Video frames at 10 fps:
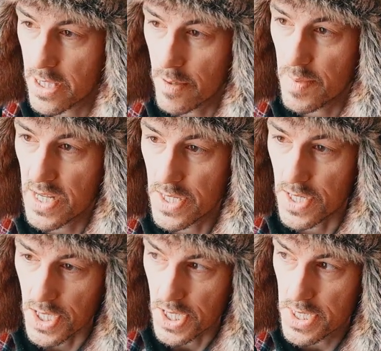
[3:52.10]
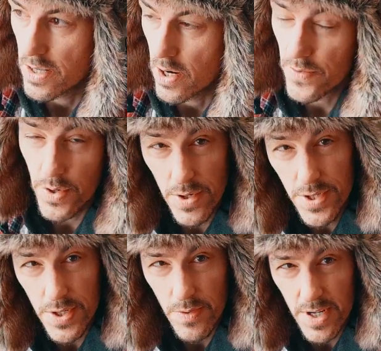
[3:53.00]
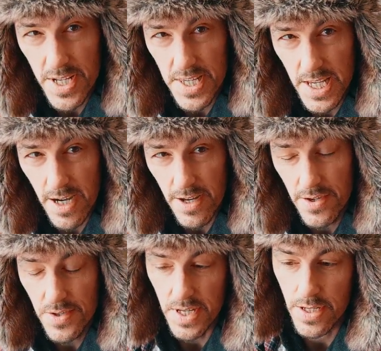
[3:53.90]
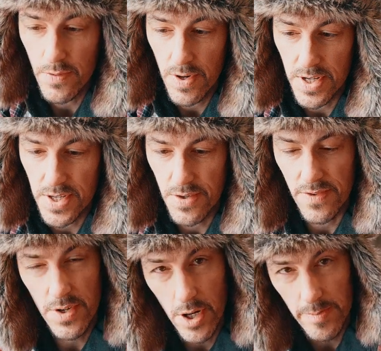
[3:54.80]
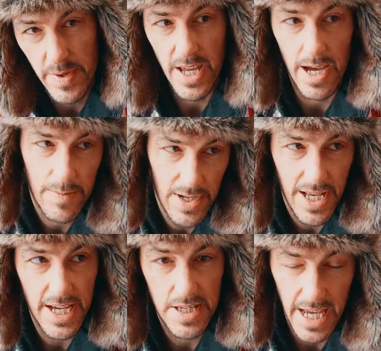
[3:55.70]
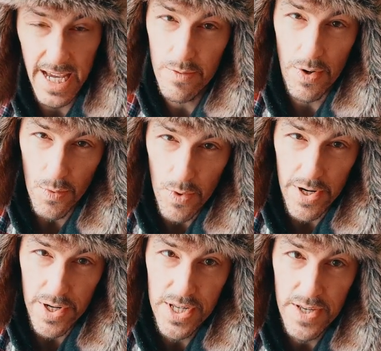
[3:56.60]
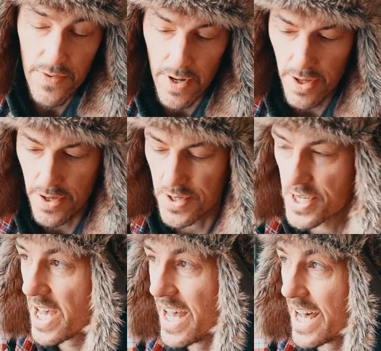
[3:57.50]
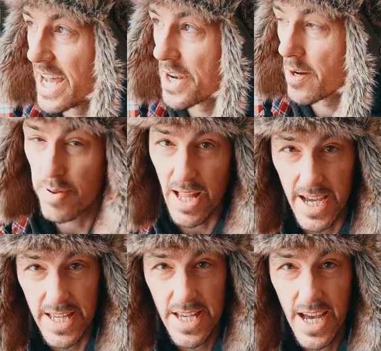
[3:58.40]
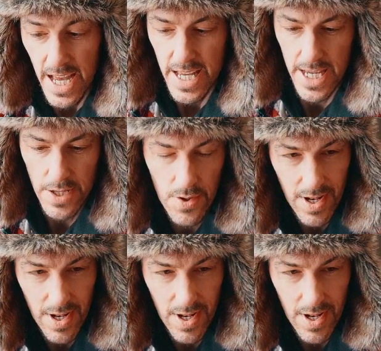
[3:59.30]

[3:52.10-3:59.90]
their businesses. Of course, you want to see others and you want to sort of copy, emulate, take what works for others and apply it in your